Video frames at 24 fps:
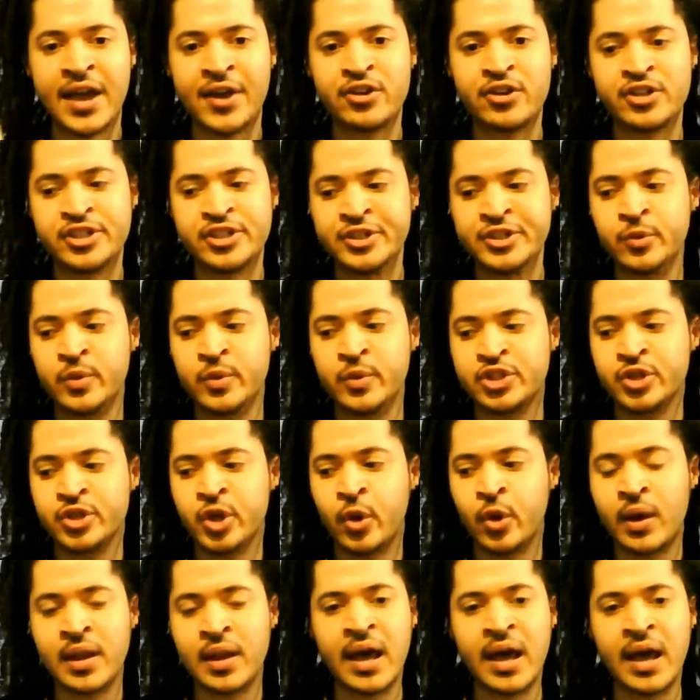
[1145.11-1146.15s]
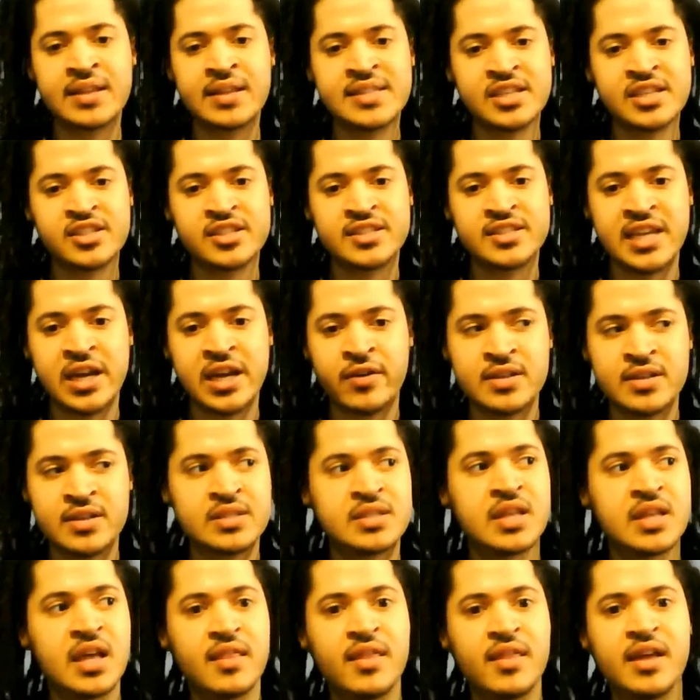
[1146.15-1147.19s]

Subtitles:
energy, which, you know, a lot of Sagittarius,